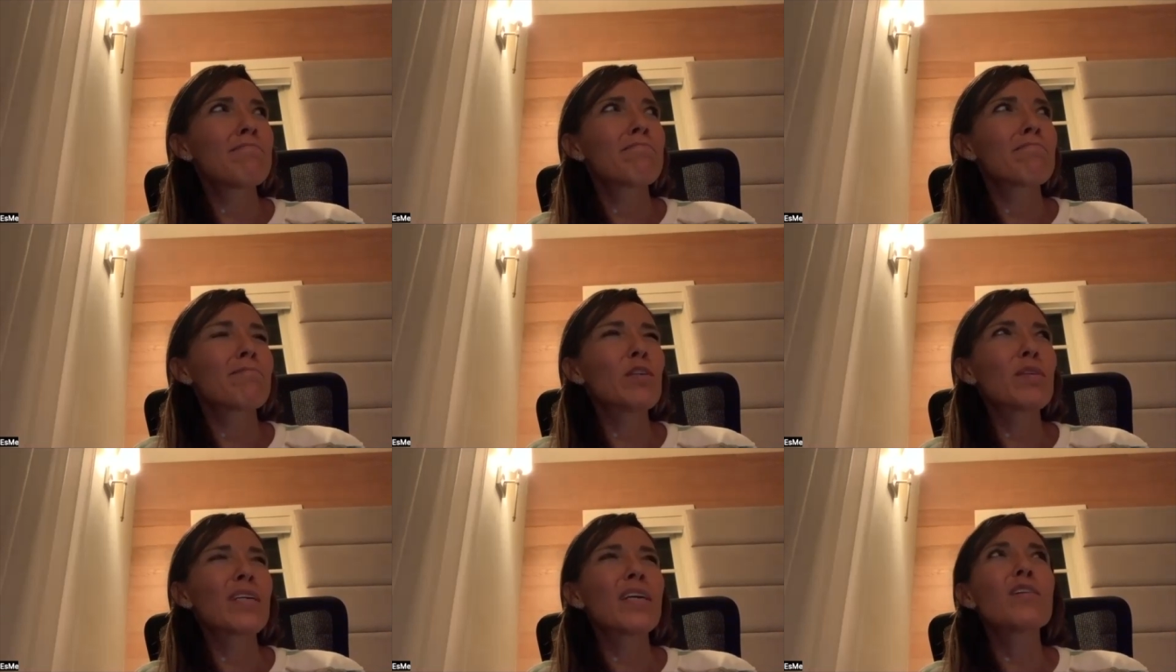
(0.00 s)
Okay,
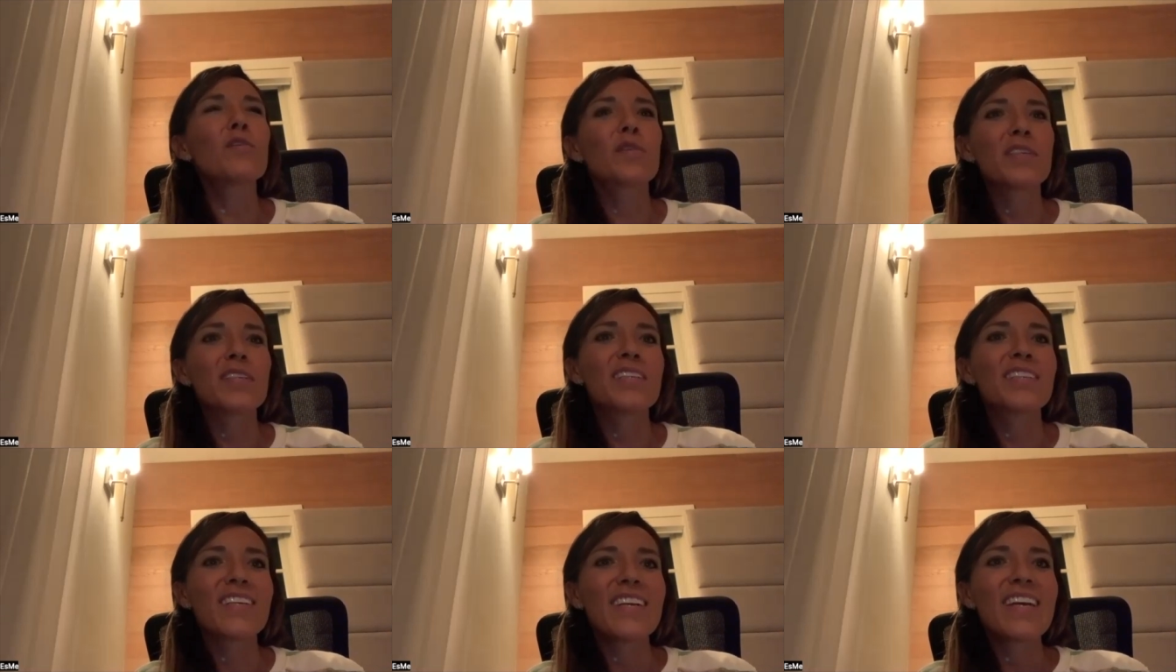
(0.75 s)
I'll order it.
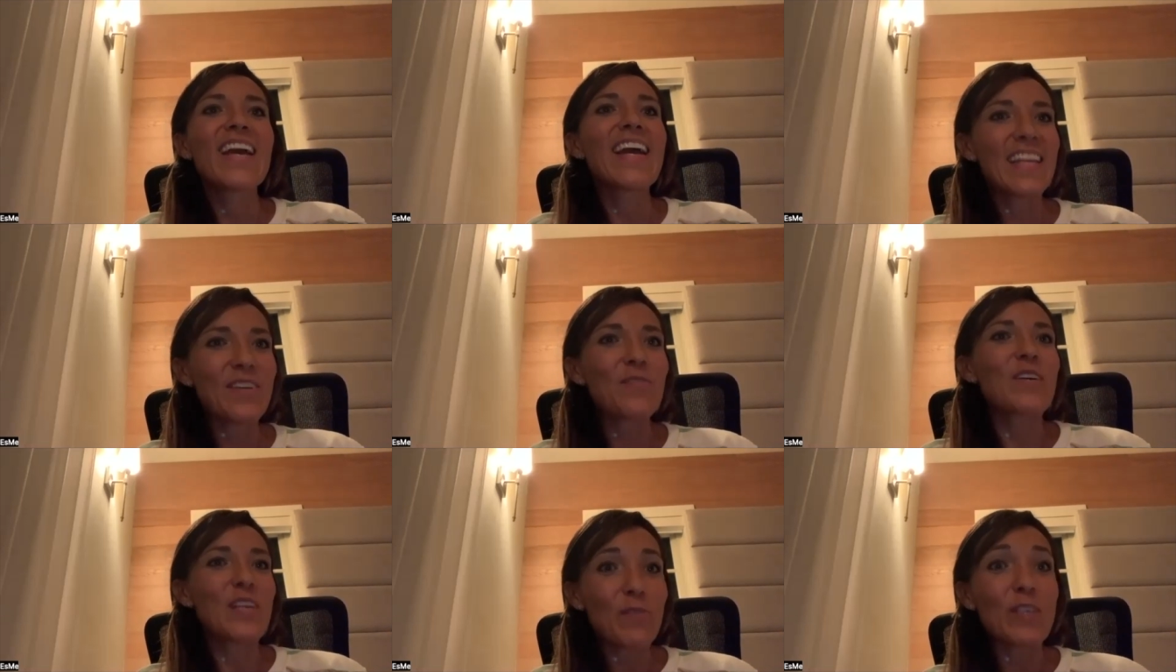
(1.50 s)
And it,
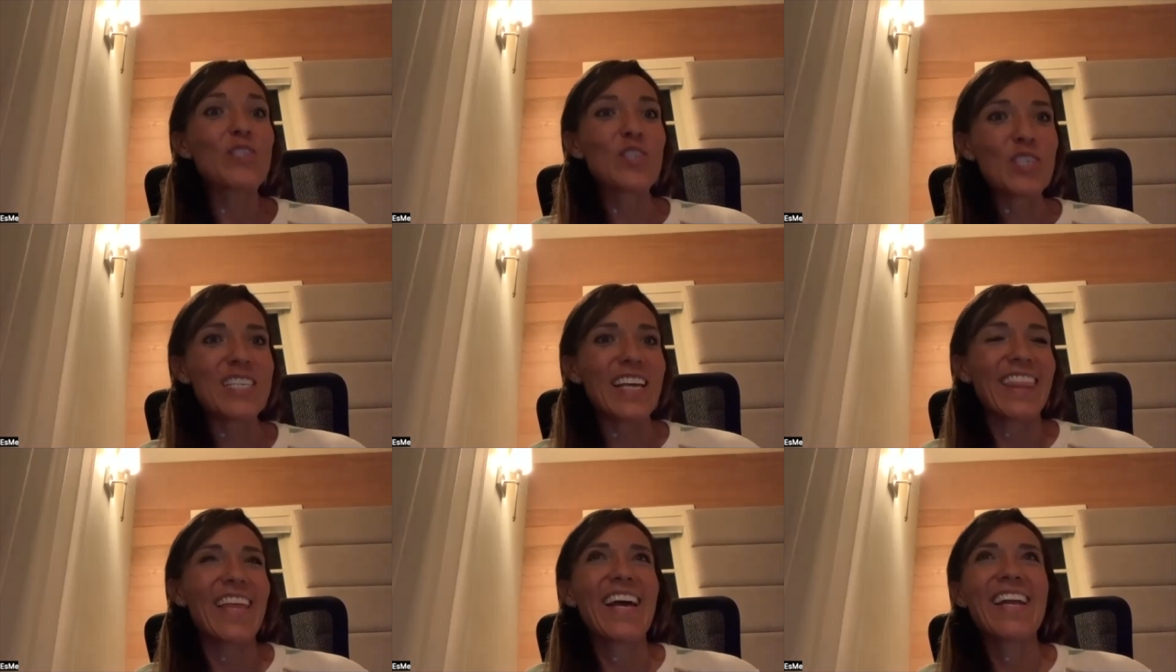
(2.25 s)
it was just like that.